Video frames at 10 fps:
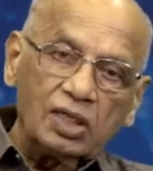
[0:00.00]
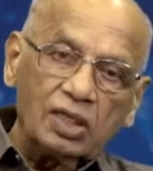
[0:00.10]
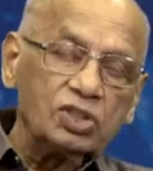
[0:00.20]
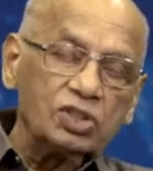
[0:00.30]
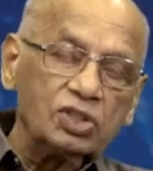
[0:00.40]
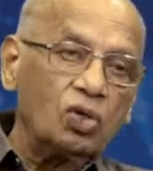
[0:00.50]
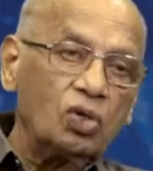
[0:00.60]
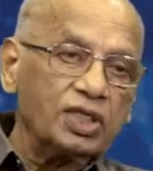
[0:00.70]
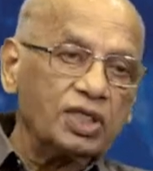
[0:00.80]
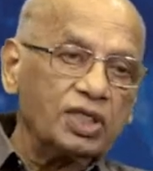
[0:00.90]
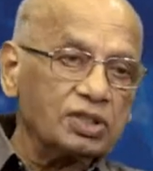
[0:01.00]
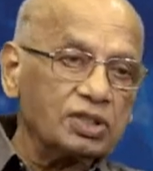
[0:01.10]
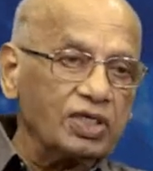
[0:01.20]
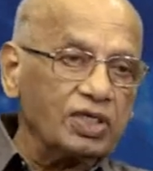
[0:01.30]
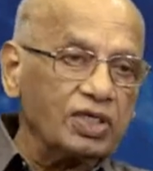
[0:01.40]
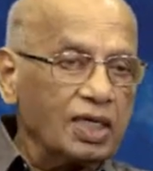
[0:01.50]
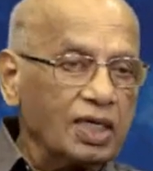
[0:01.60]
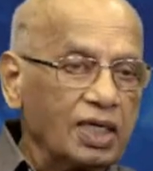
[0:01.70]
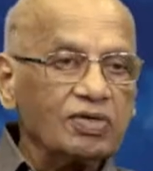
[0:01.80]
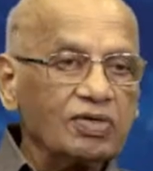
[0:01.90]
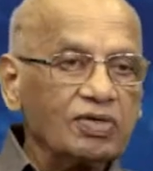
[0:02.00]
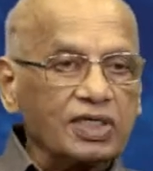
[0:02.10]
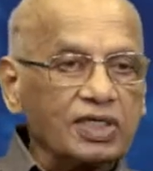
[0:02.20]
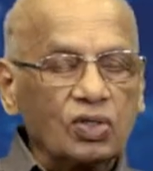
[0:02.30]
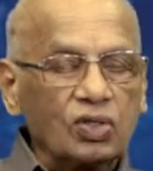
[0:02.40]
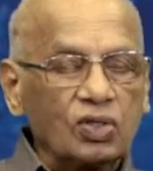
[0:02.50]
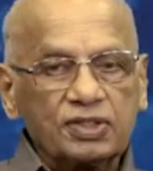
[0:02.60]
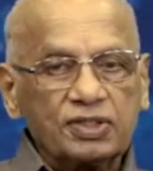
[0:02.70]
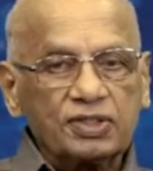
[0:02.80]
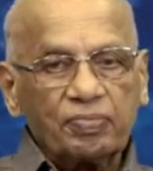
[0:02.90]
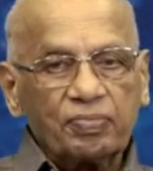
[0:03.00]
Now this all takes a very high level of technology.